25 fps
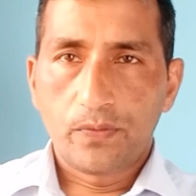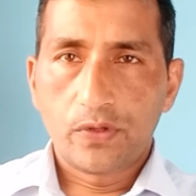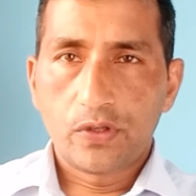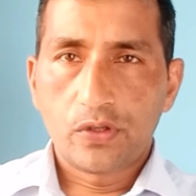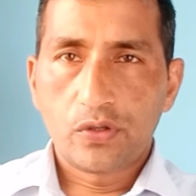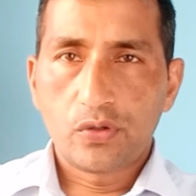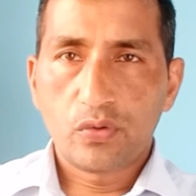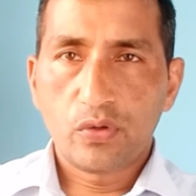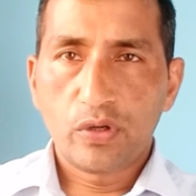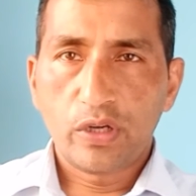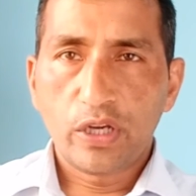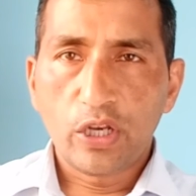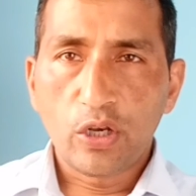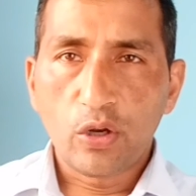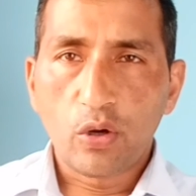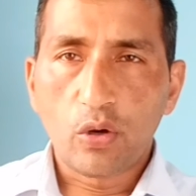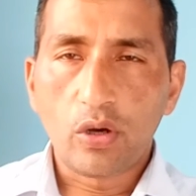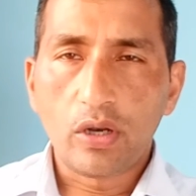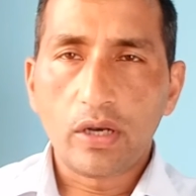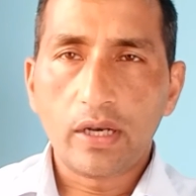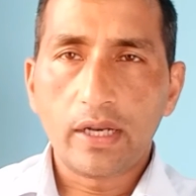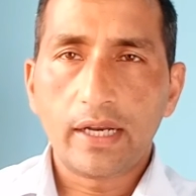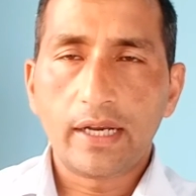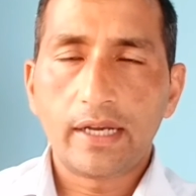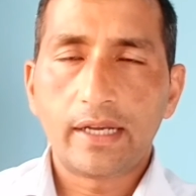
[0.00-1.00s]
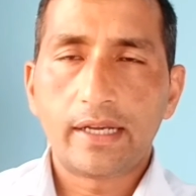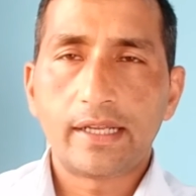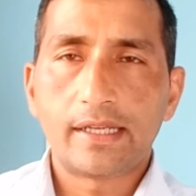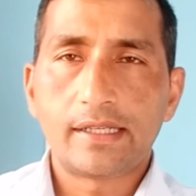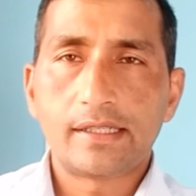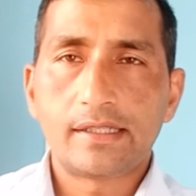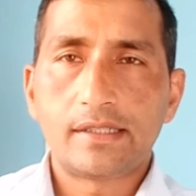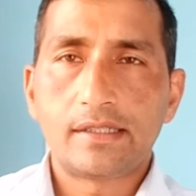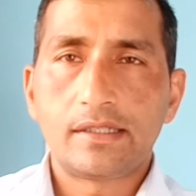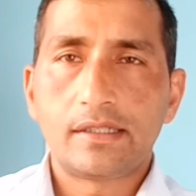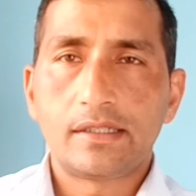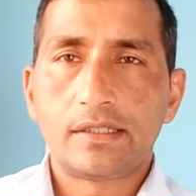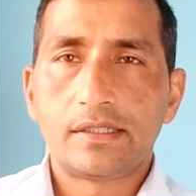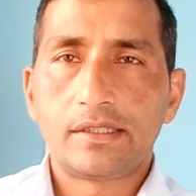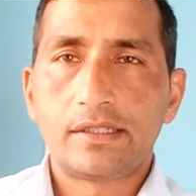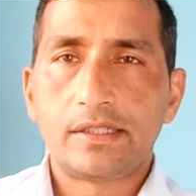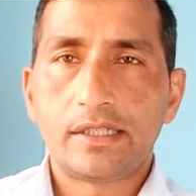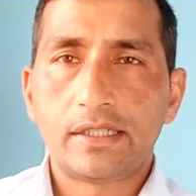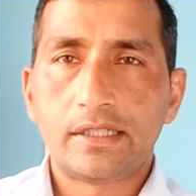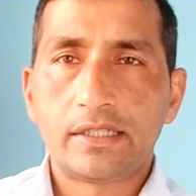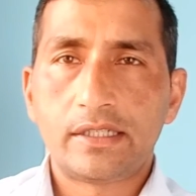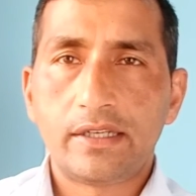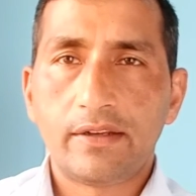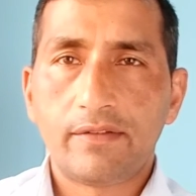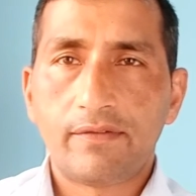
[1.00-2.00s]
So in all it is
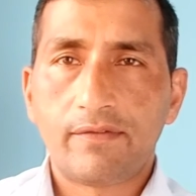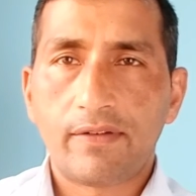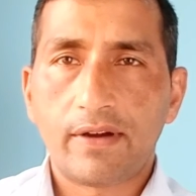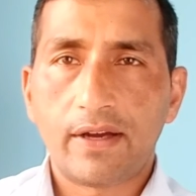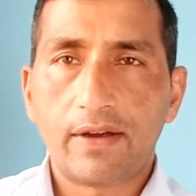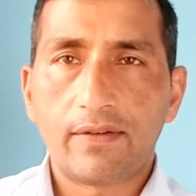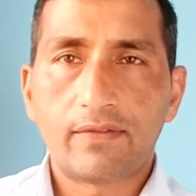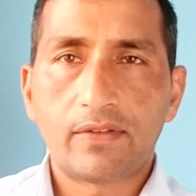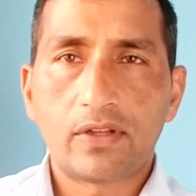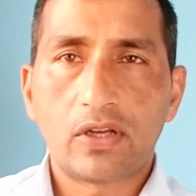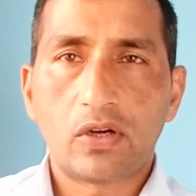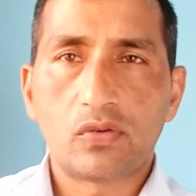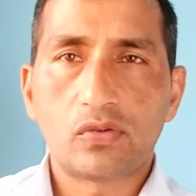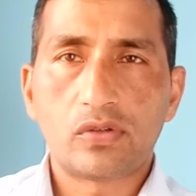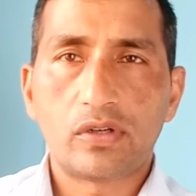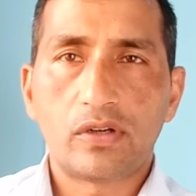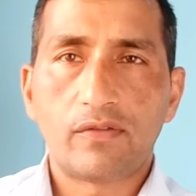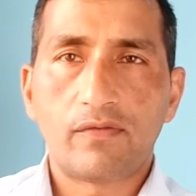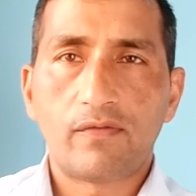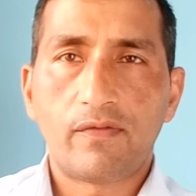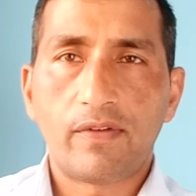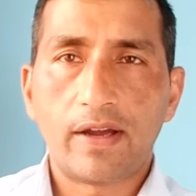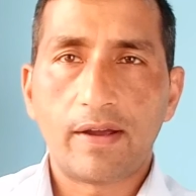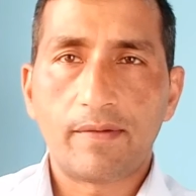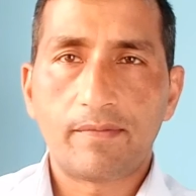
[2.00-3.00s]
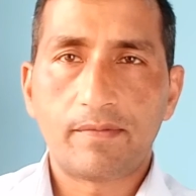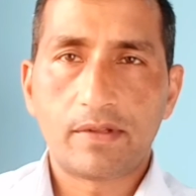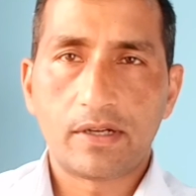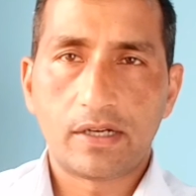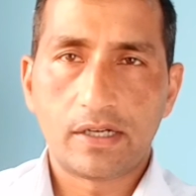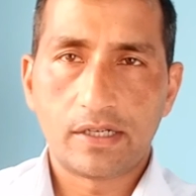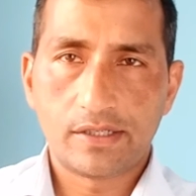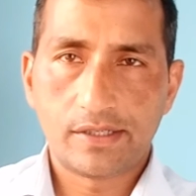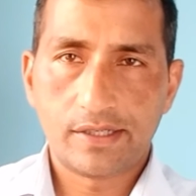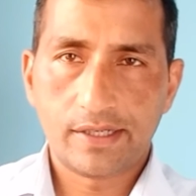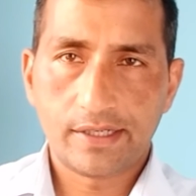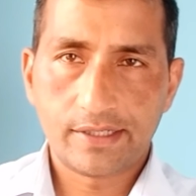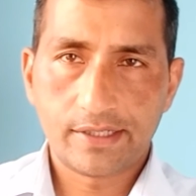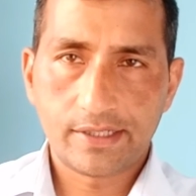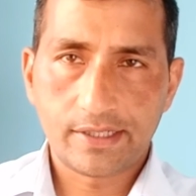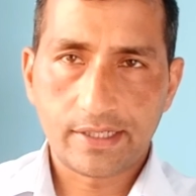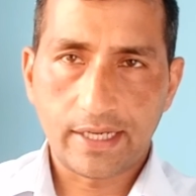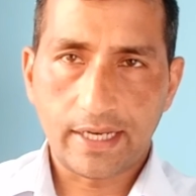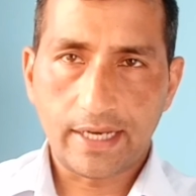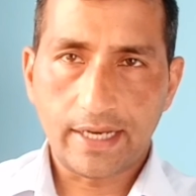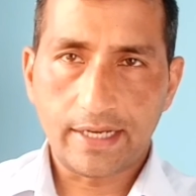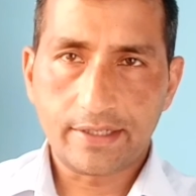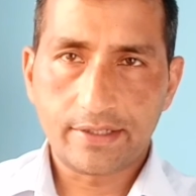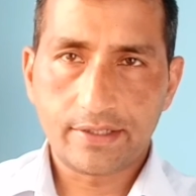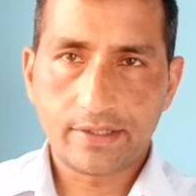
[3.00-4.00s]
65,536
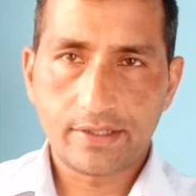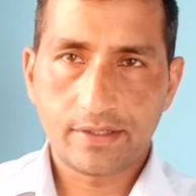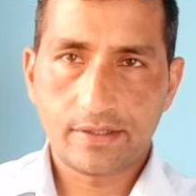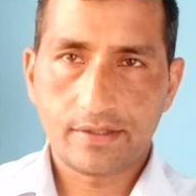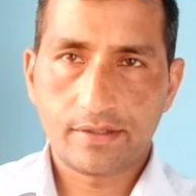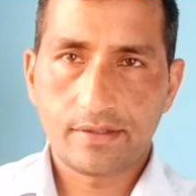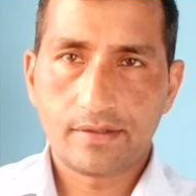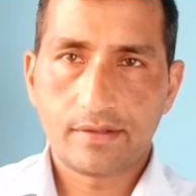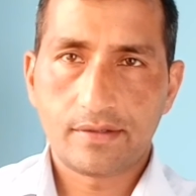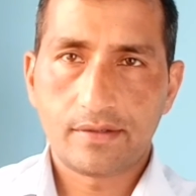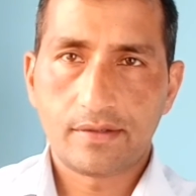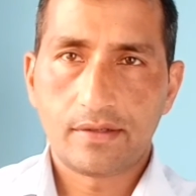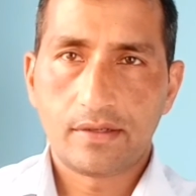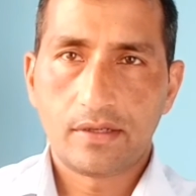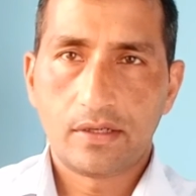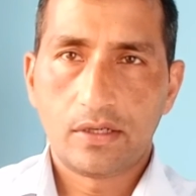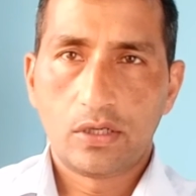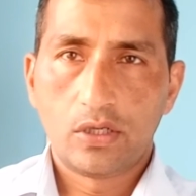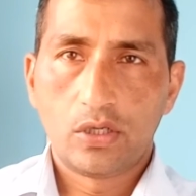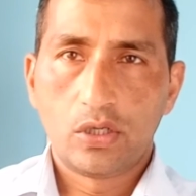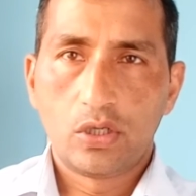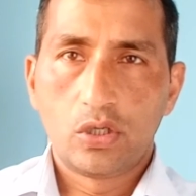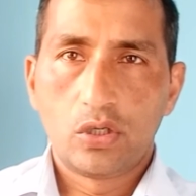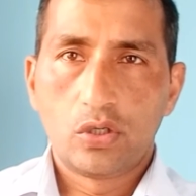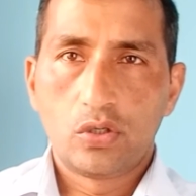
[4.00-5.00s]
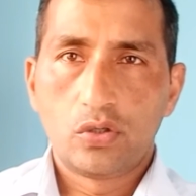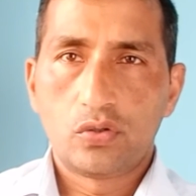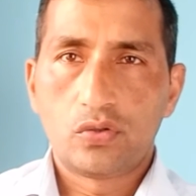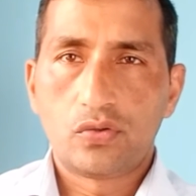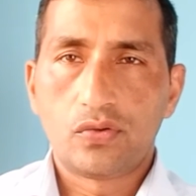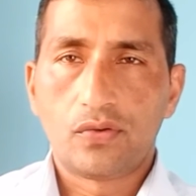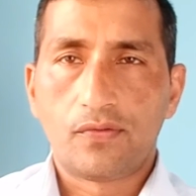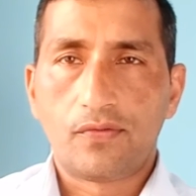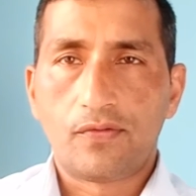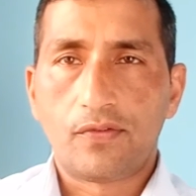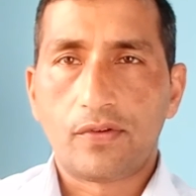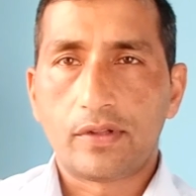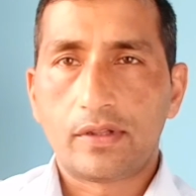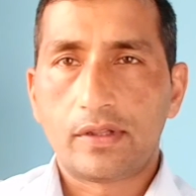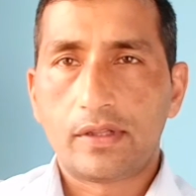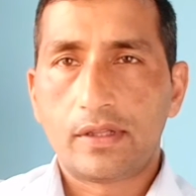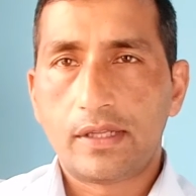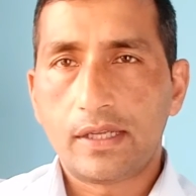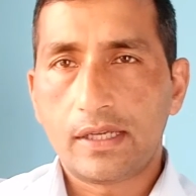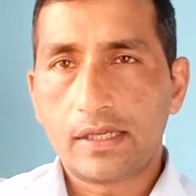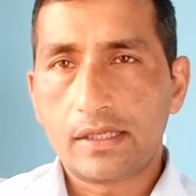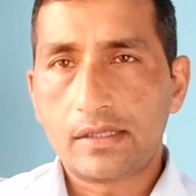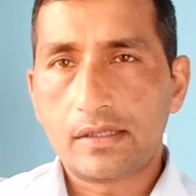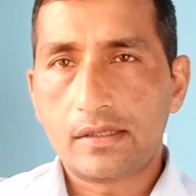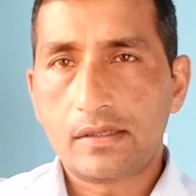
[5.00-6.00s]
character. So for
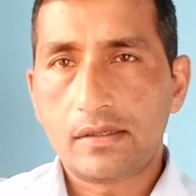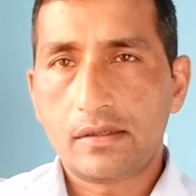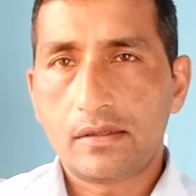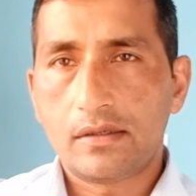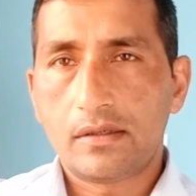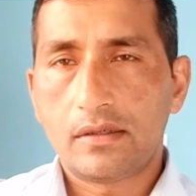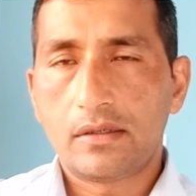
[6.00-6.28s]
this